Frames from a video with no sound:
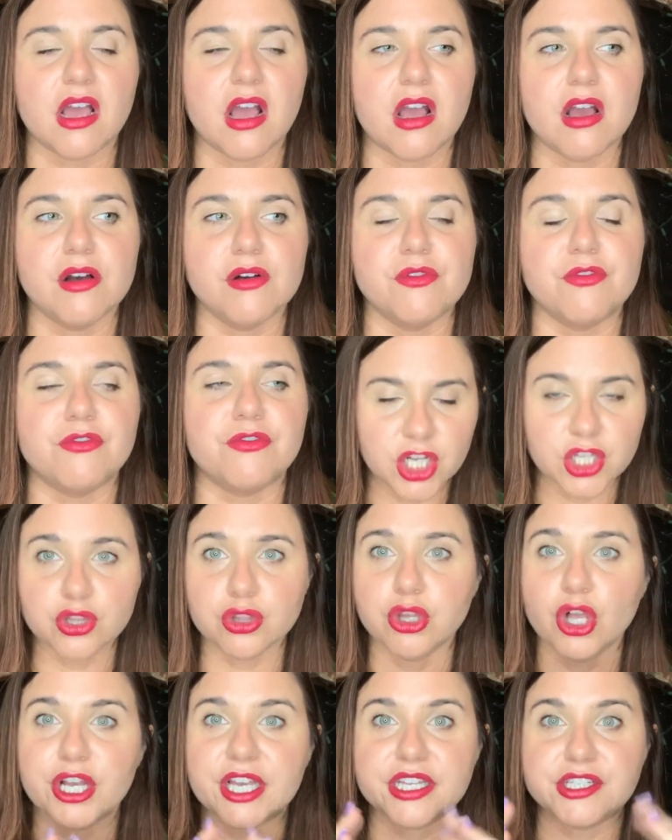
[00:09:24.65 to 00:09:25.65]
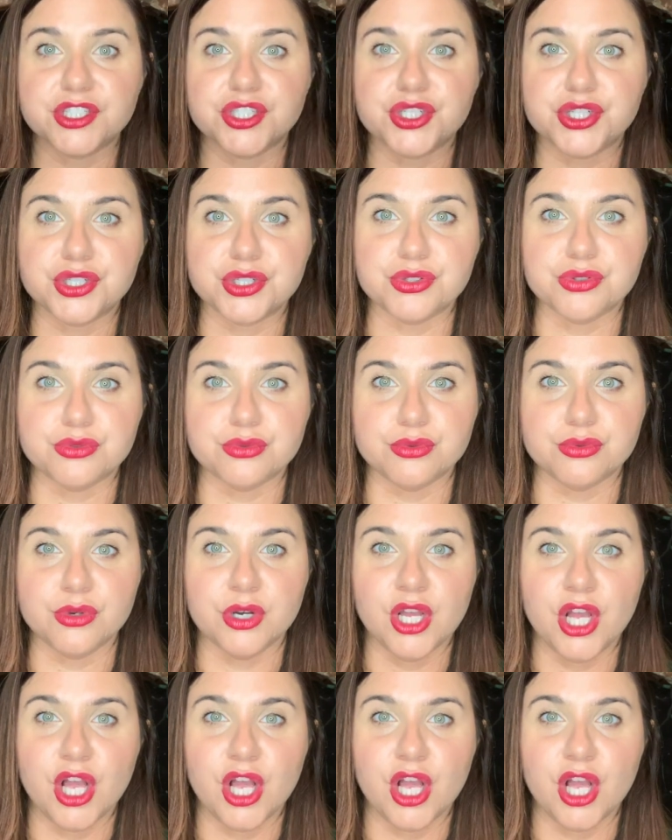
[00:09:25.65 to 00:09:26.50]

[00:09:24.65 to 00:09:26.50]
of look into